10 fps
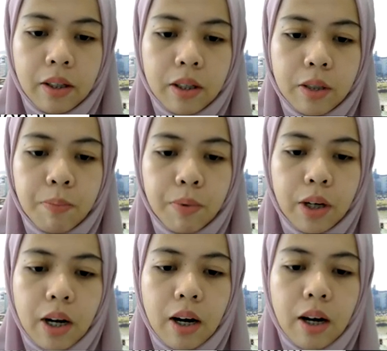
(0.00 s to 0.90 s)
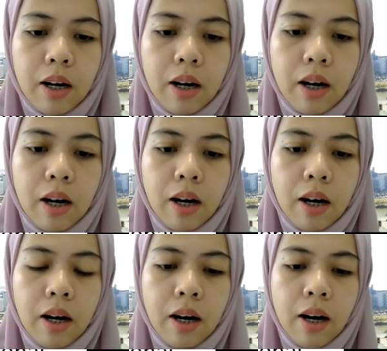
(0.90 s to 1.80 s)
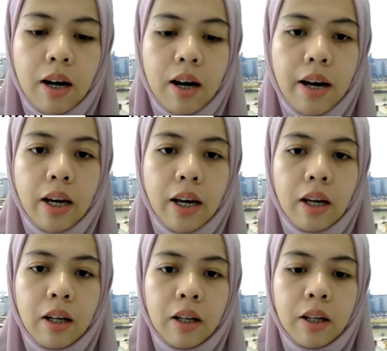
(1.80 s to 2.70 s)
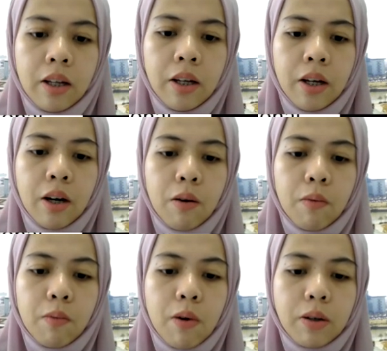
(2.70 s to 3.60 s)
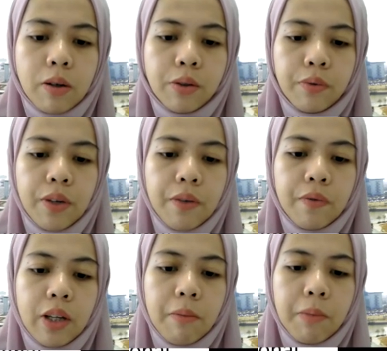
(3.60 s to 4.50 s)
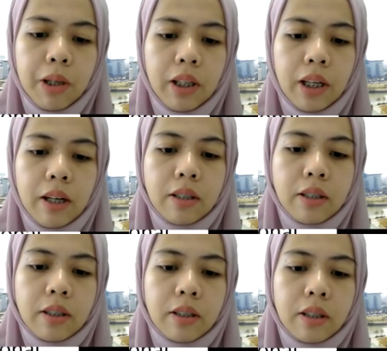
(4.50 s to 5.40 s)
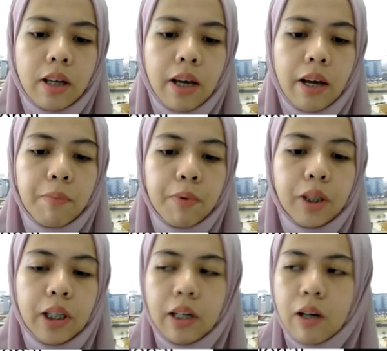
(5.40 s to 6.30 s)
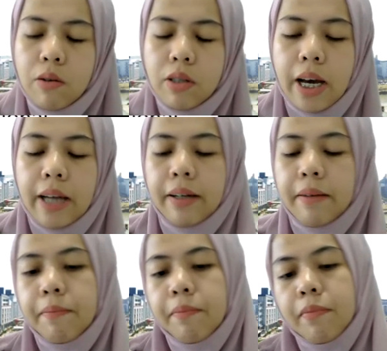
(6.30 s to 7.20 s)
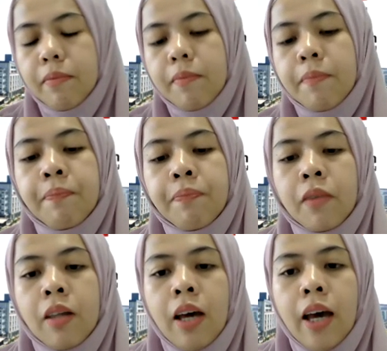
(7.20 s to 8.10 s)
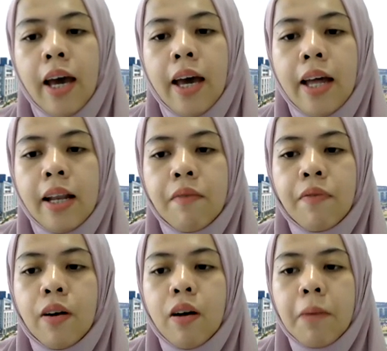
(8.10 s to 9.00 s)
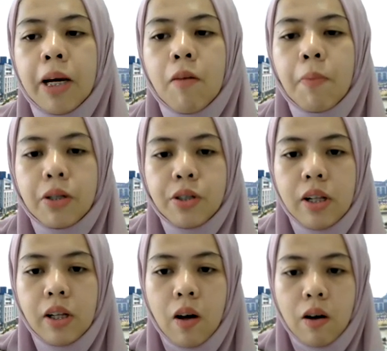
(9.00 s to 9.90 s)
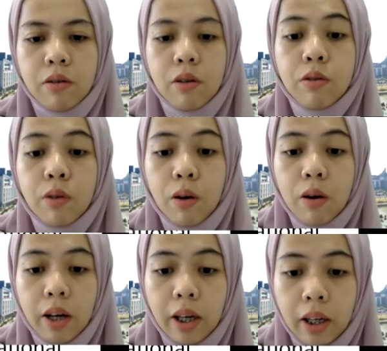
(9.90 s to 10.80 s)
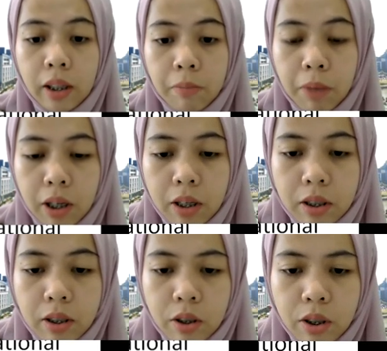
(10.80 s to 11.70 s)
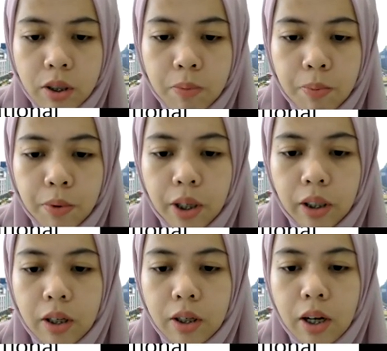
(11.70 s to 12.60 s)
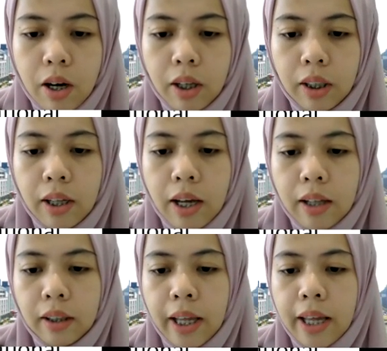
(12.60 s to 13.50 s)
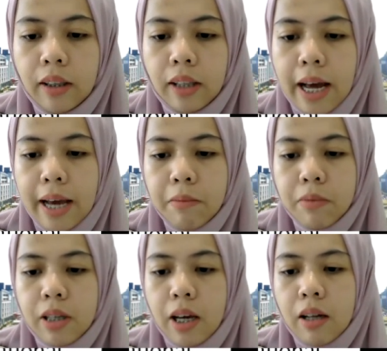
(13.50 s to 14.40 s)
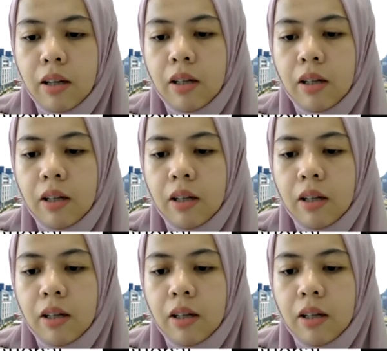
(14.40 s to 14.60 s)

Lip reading: Just put I worth to 50 million and put in the downside. And followed by operational cost. So it means just put it a dot, yeah, 10 times, yeah.